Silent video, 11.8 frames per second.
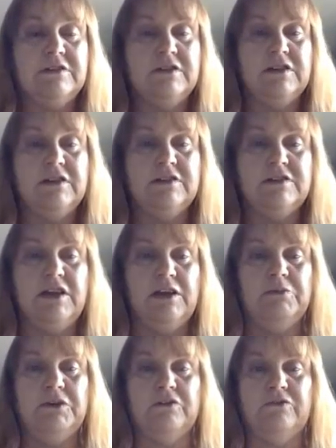So you
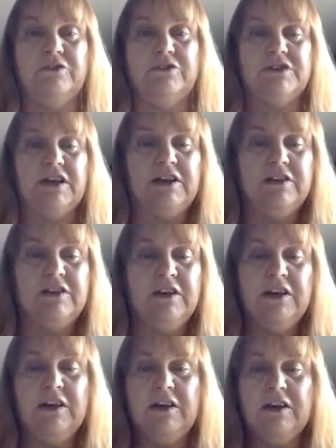escape here for a second.
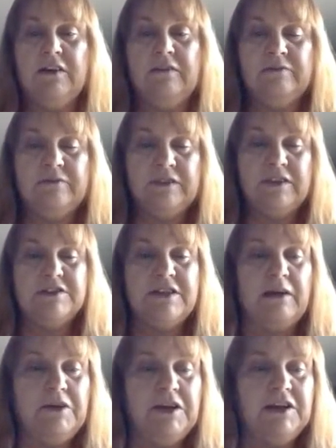Does
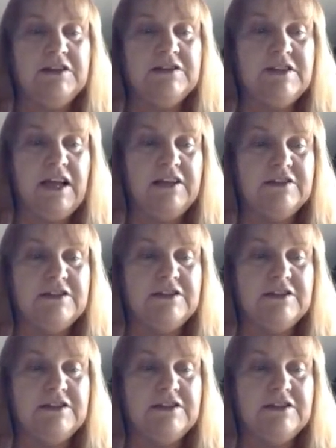that make sense?